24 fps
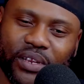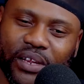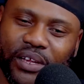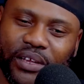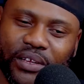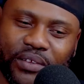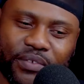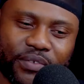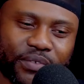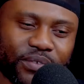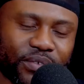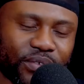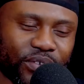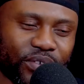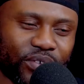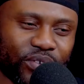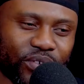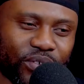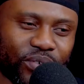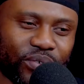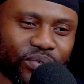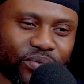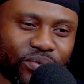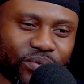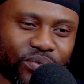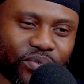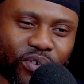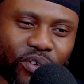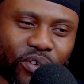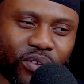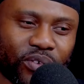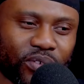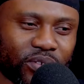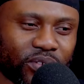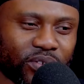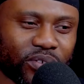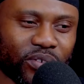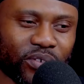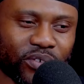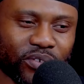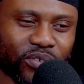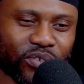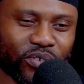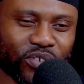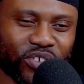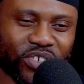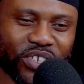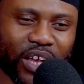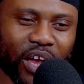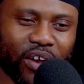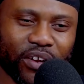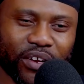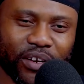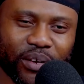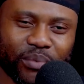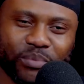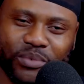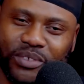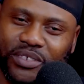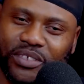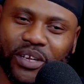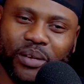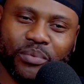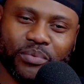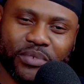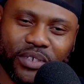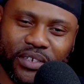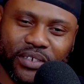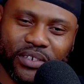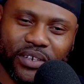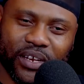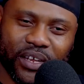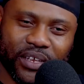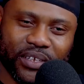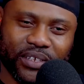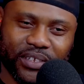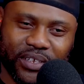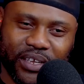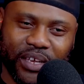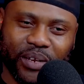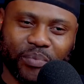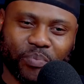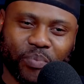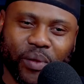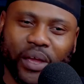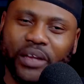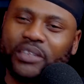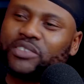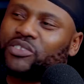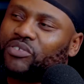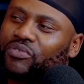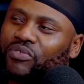Like, you know, or shout at them or something. Like, get back to